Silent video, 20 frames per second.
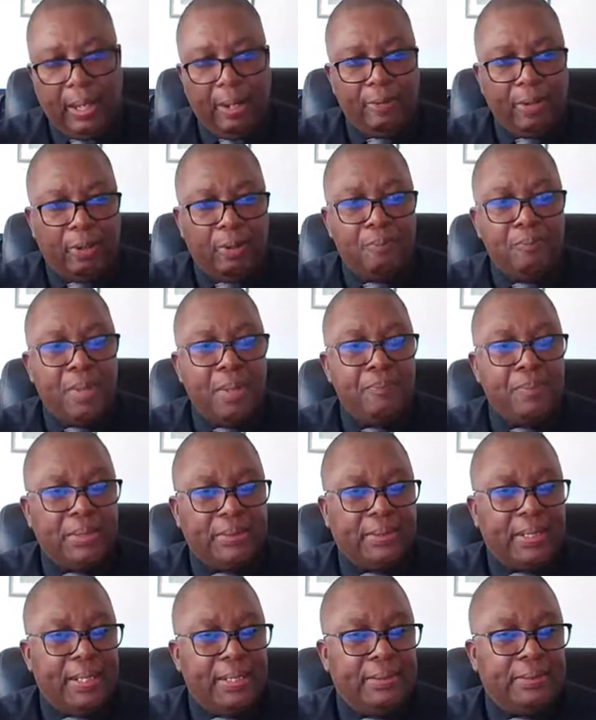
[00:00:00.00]
CARICOM
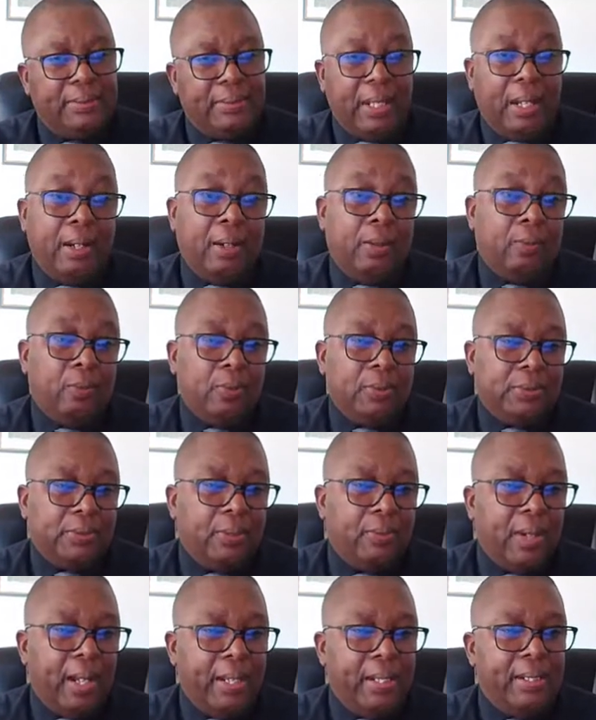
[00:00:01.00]
member states that are
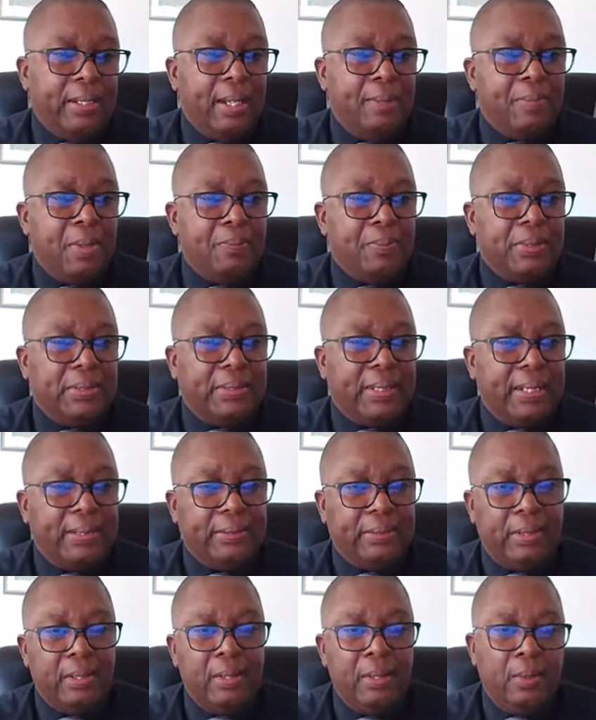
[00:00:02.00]
also IEA member
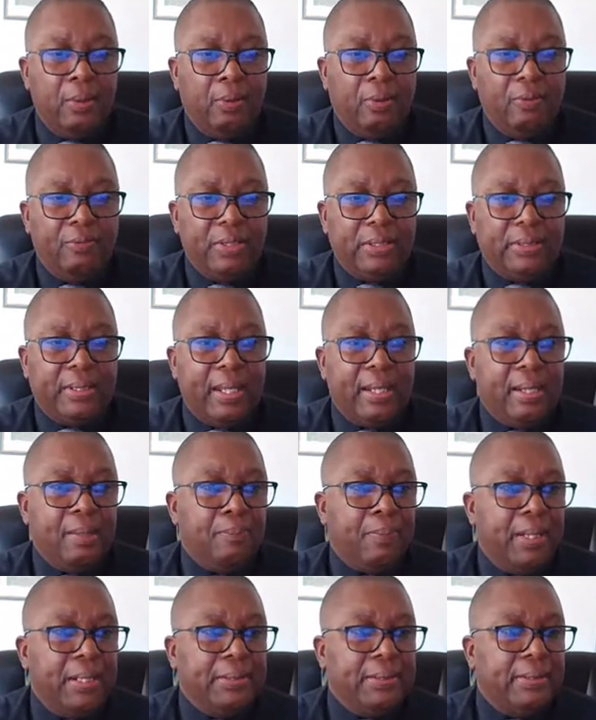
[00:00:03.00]
states. All this
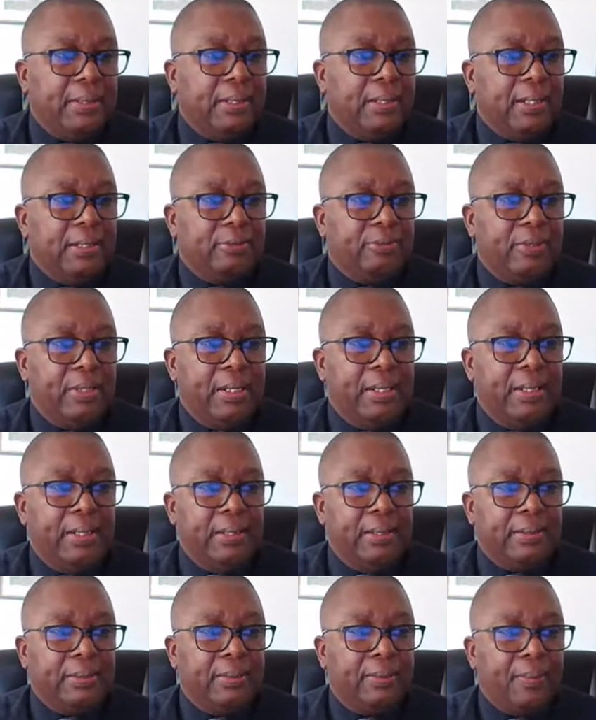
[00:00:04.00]
taking place in the last three
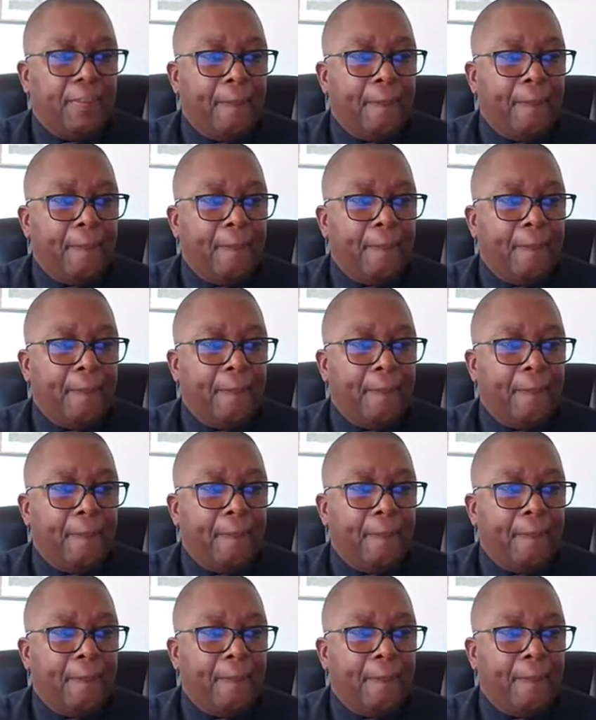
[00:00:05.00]
years.